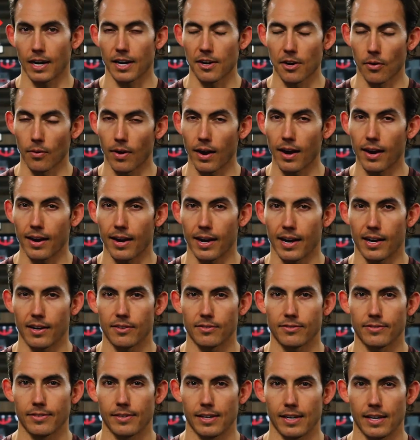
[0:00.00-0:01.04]
I know I
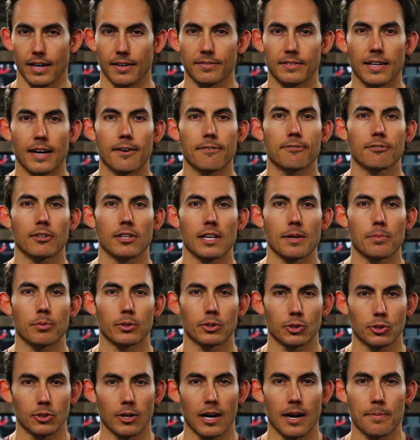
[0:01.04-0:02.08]
have, and I've definitely
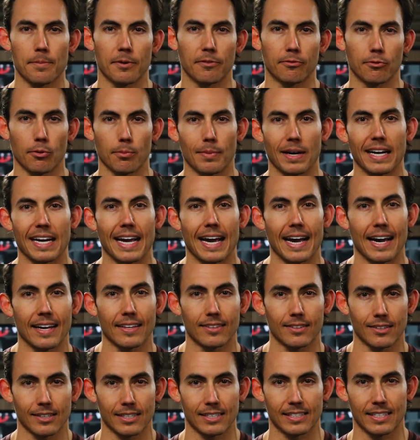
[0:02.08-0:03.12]
prescribed it for my
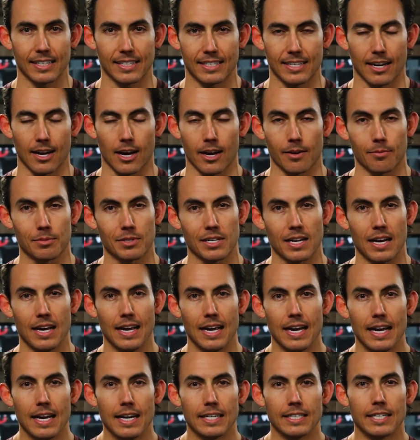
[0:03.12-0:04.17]
athletes at times.
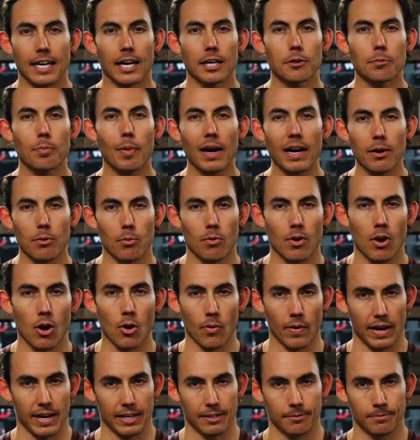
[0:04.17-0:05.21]
Death by
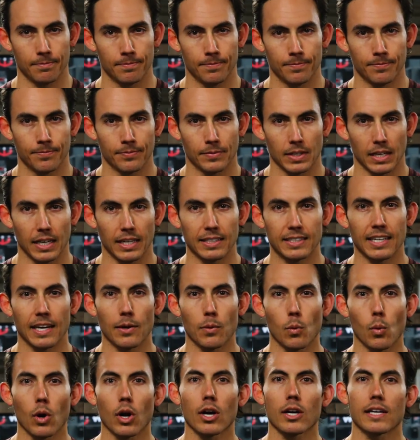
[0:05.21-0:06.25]
Rowing is
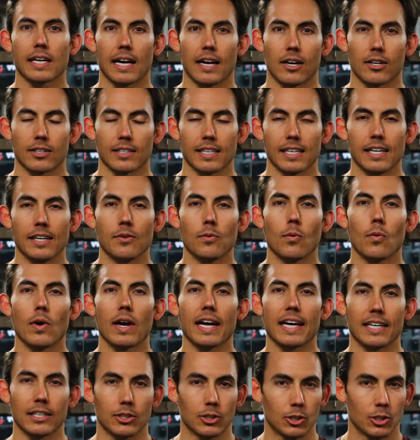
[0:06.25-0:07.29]
a workout in
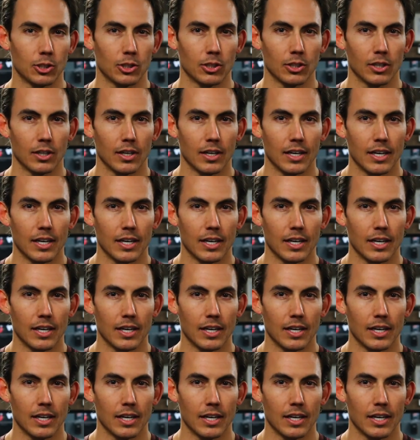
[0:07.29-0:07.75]
which